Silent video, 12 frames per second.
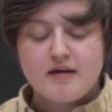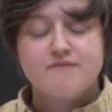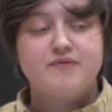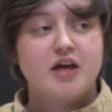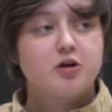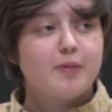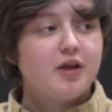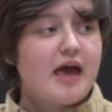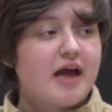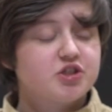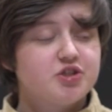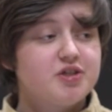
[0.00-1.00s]
Vanderbilt
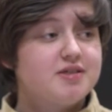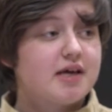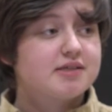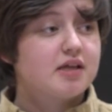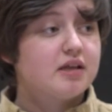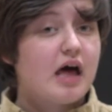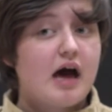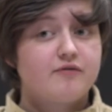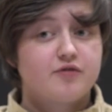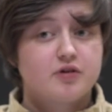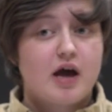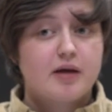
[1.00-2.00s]
actually does a
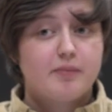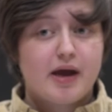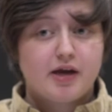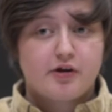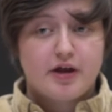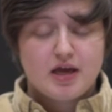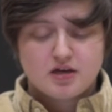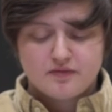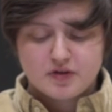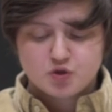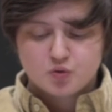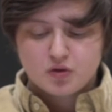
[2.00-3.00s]
lot for non-binary
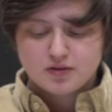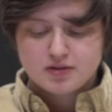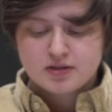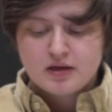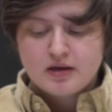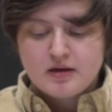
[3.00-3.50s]
individuals.